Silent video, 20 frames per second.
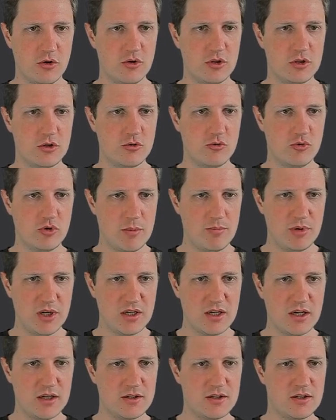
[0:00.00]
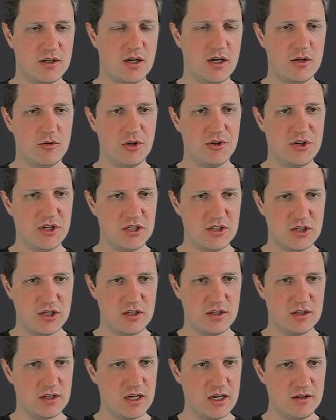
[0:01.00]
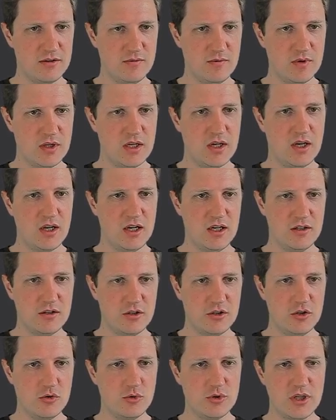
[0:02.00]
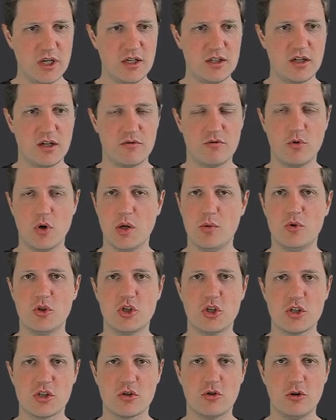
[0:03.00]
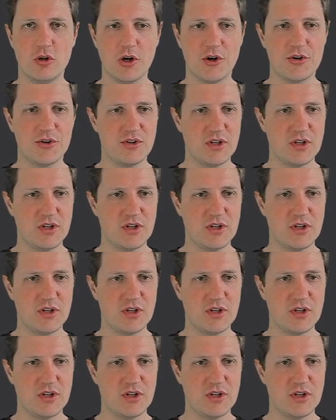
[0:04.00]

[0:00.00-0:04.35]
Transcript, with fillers: going to replicate our data again in a new data frame, which is called